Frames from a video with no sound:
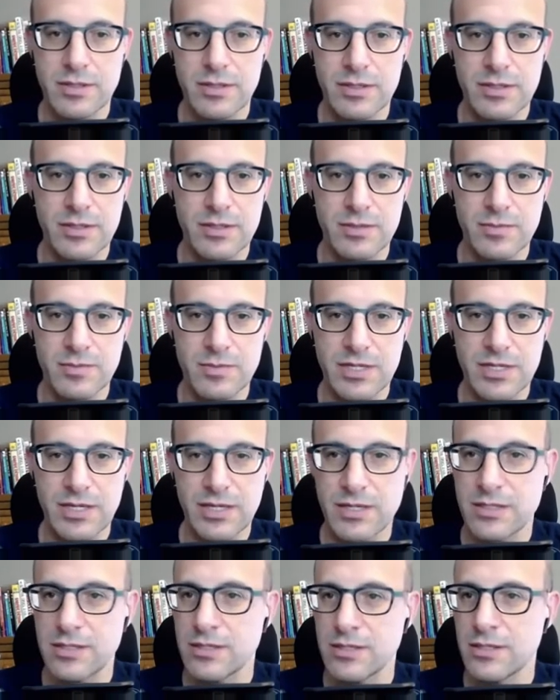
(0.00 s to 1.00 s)
get some
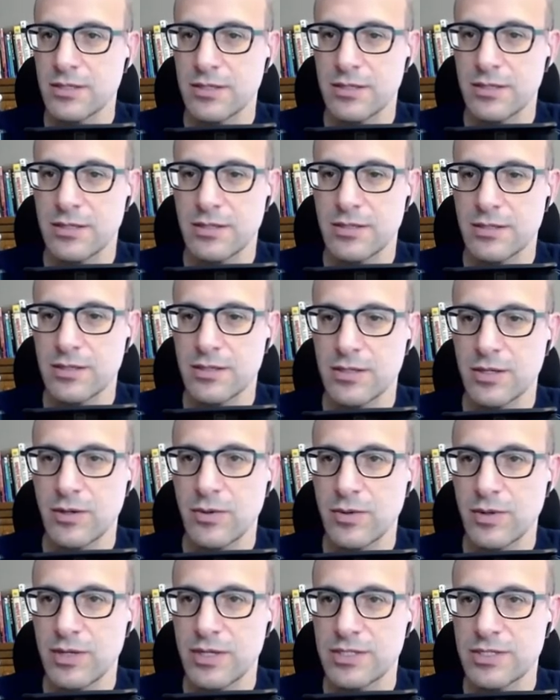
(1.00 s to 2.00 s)
text.
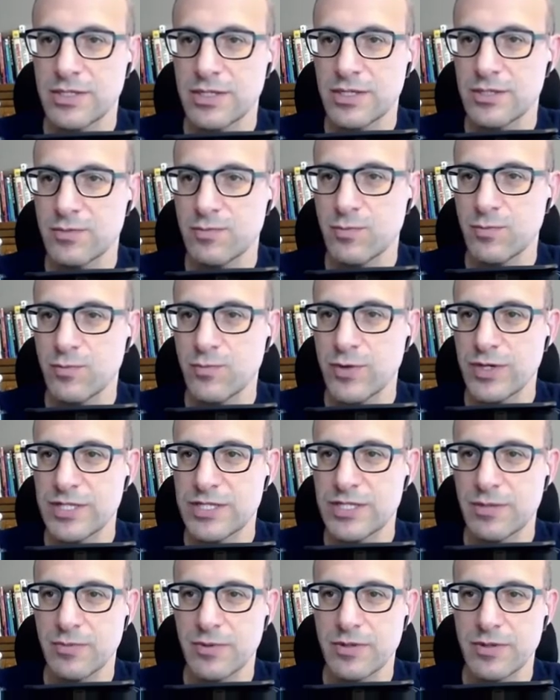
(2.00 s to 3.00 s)
So it's it's pretty
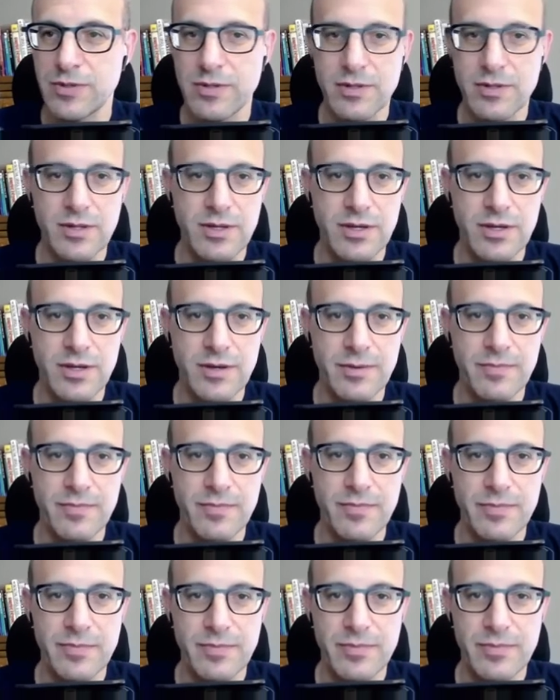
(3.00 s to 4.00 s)
simple. Um,
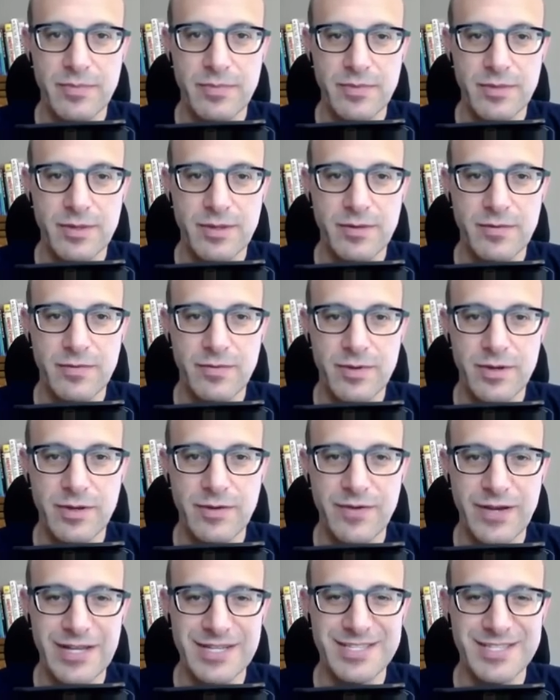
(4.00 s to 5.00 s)
and in
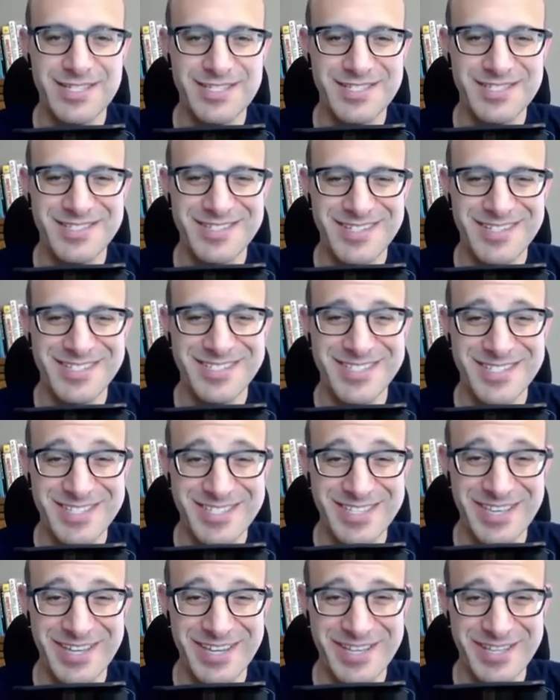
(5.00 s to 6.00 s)
fact, it's it's
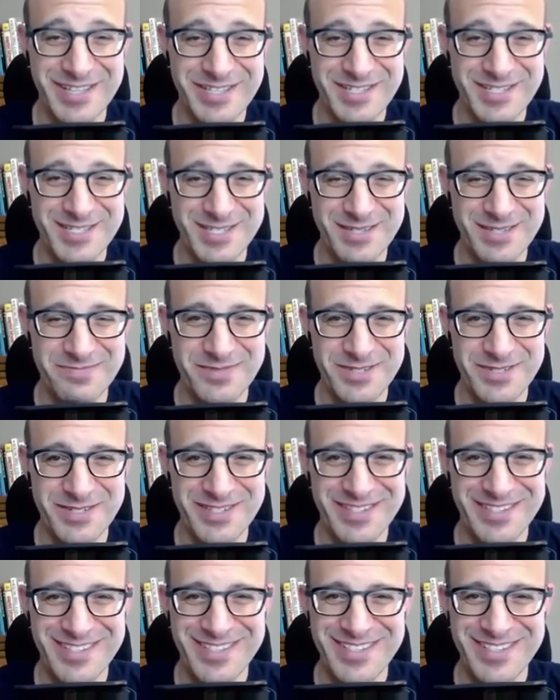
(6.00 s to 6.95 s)
exceedingly simple.